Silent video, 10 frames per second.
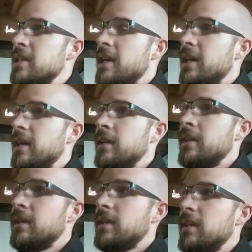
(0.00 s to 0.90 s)
is
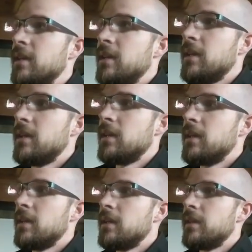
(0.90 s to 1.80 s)
there
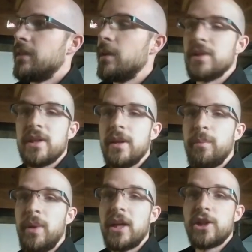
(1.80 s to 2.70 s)

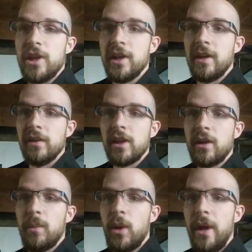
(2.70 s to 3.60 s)
was a
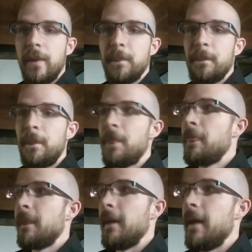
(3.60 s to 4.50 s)
picture of a little boy,
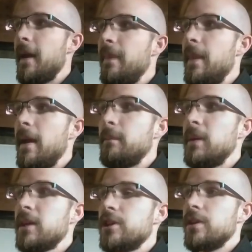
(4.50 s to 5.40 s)

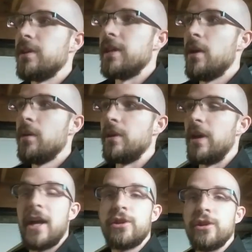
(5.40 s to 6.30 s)
and that picture
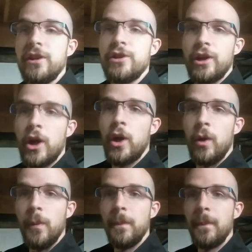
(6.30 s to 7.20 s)
the owner actually
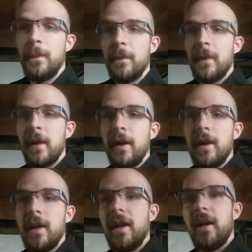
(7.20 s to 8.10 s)
took home
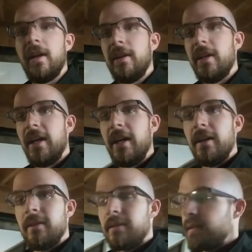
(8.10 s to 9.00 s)
and